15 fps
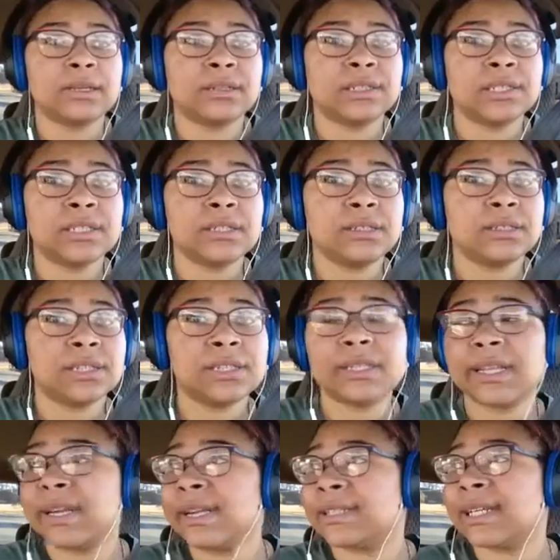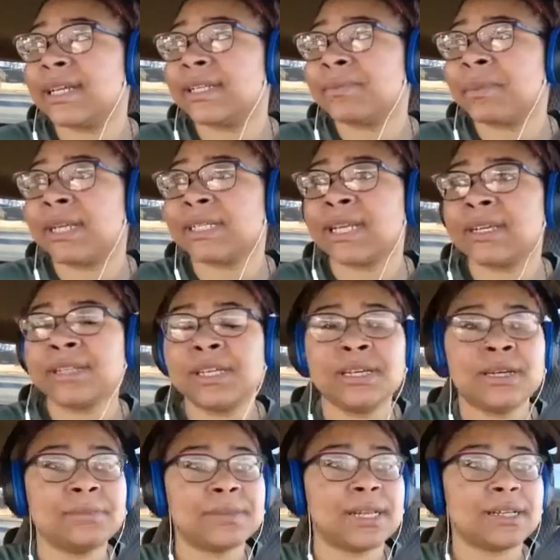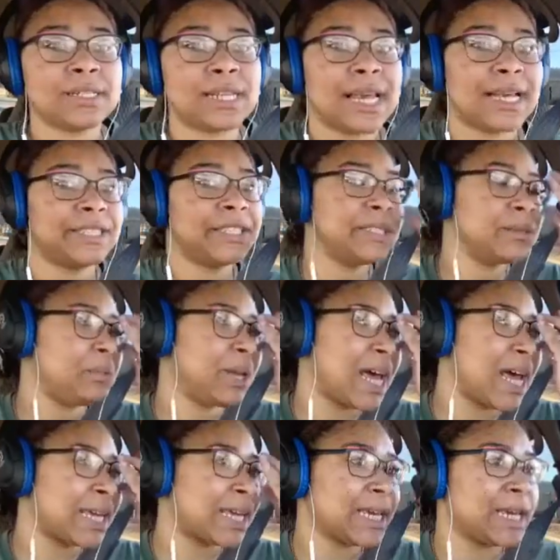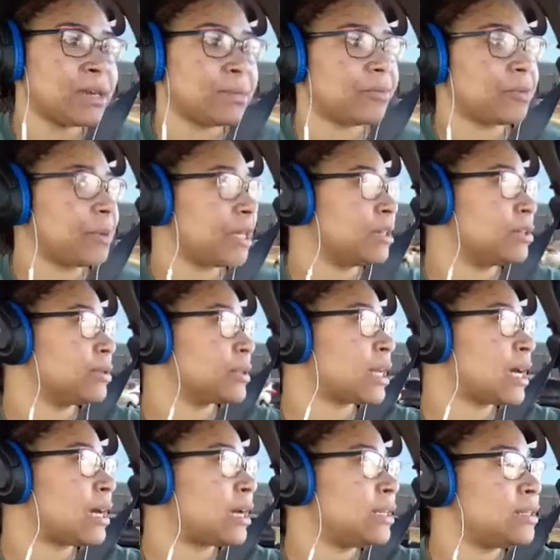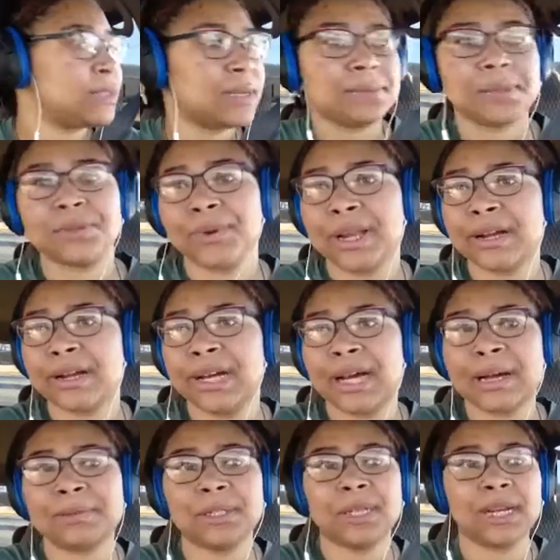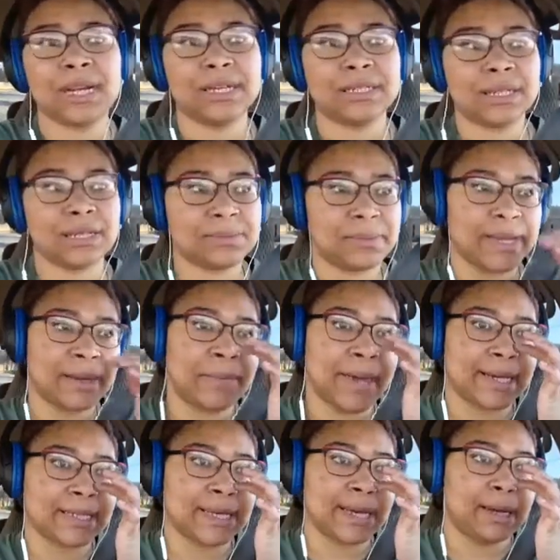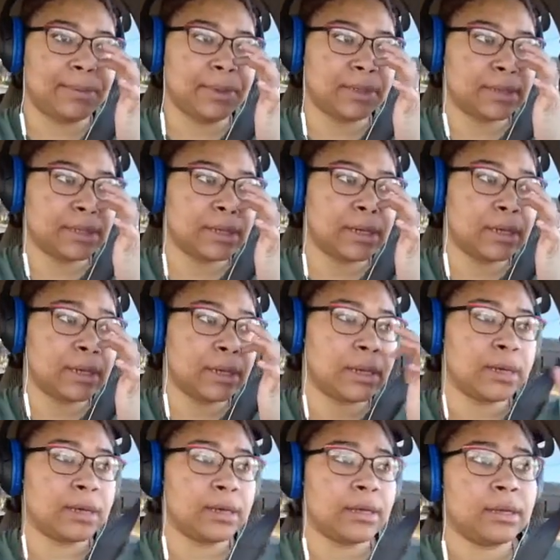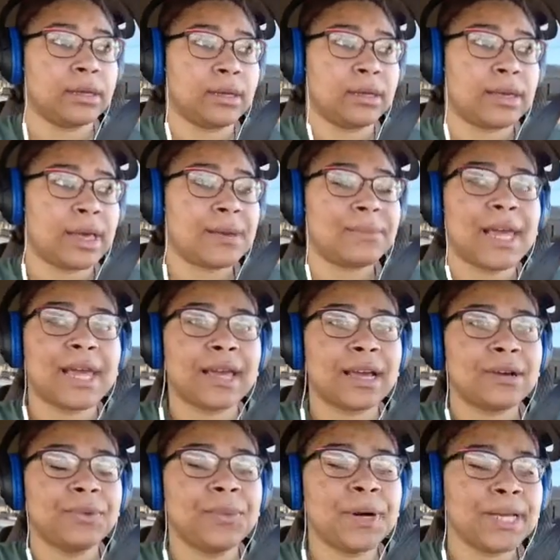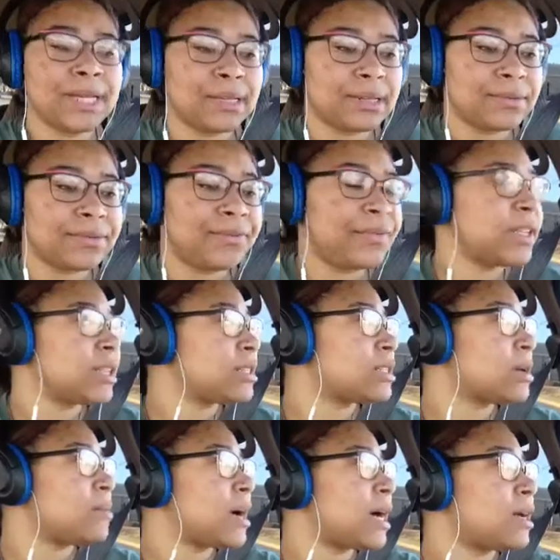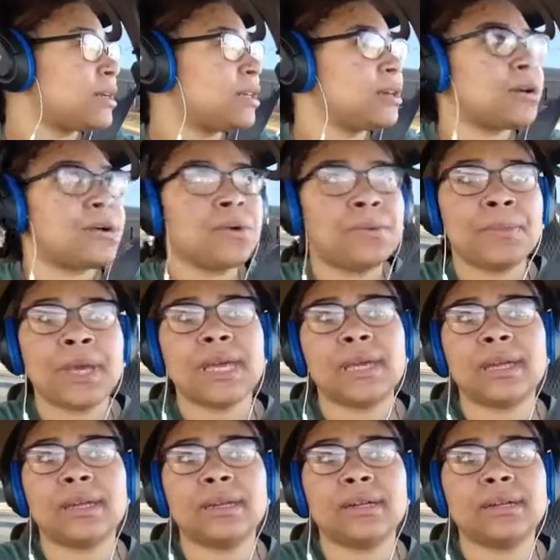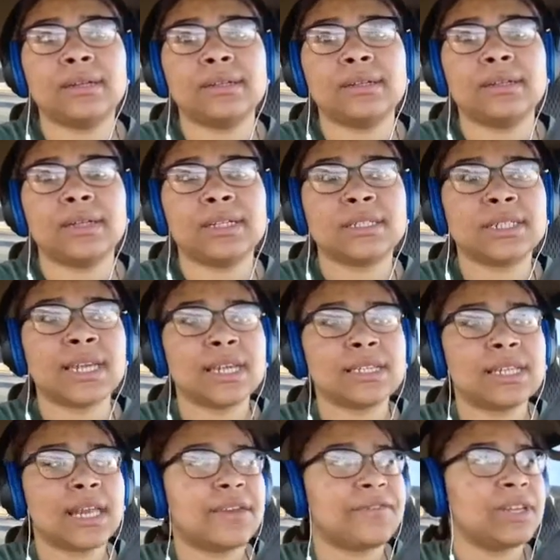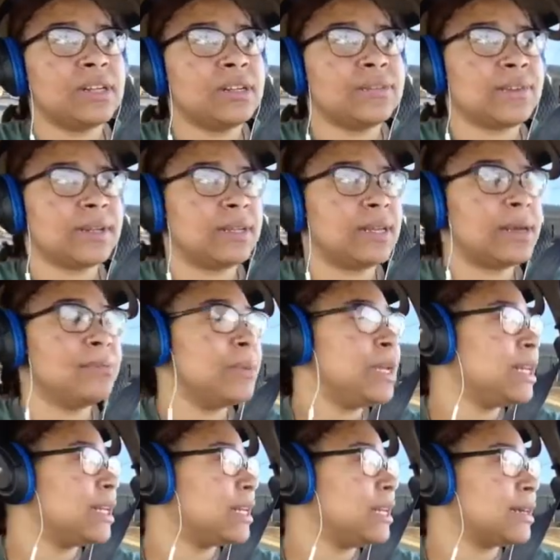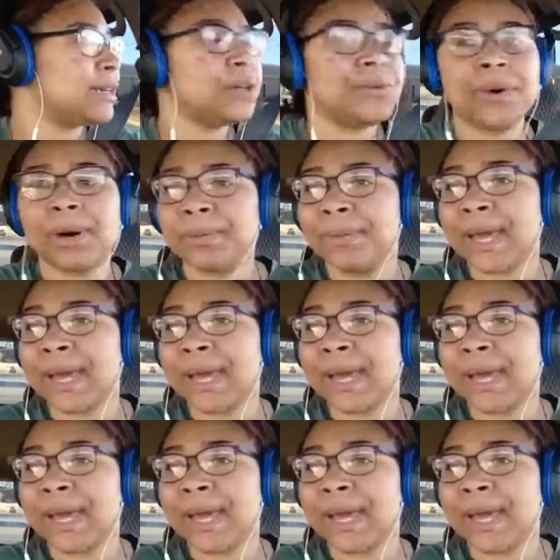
she's standing outside this man's house. He comes outside. She's blocking him from getting to his car. He steps around her, hops in the car, and starts playing Backstabbers. I'm like, what 50-some-odd-year-old man is tech savvy enough to immediately queue up